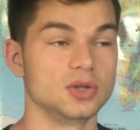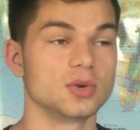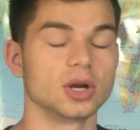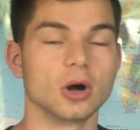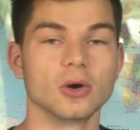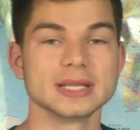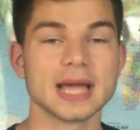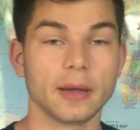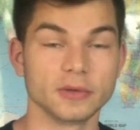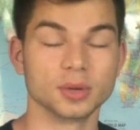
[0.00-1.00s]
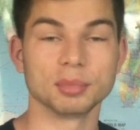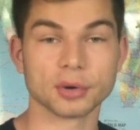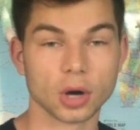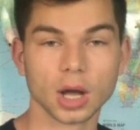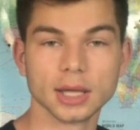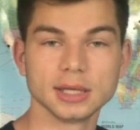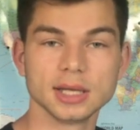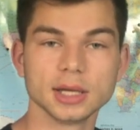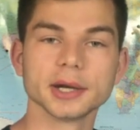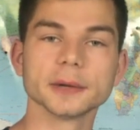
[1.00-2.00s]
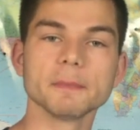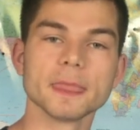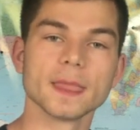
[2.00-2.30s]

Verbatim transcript: you can always have an abroad year,